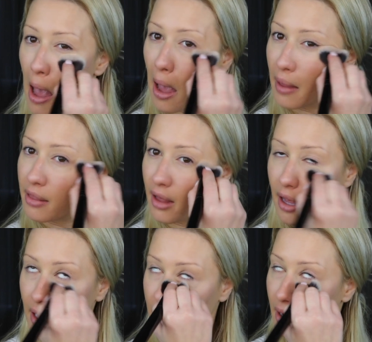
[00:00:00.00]
And
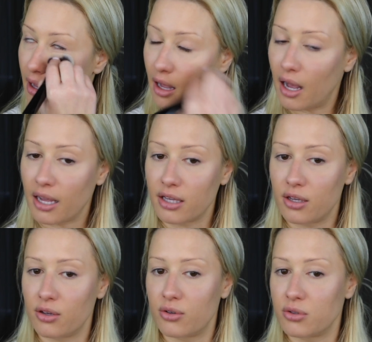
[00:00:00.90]
then I
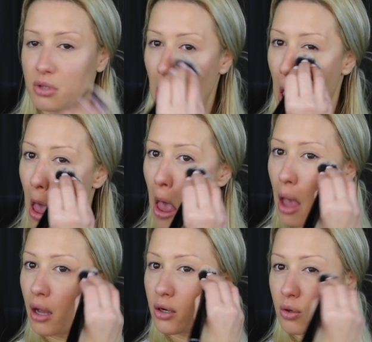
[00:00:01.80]
use
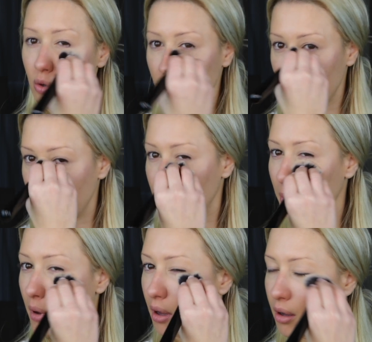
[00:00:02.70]

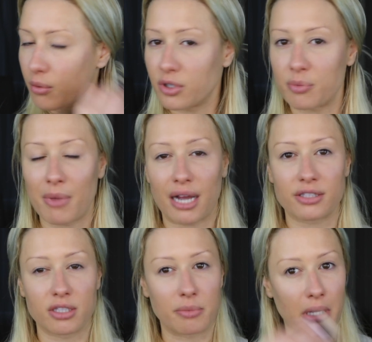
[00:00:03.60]
cream, which
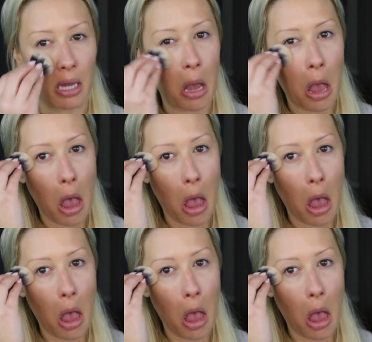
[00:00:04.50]
matches me,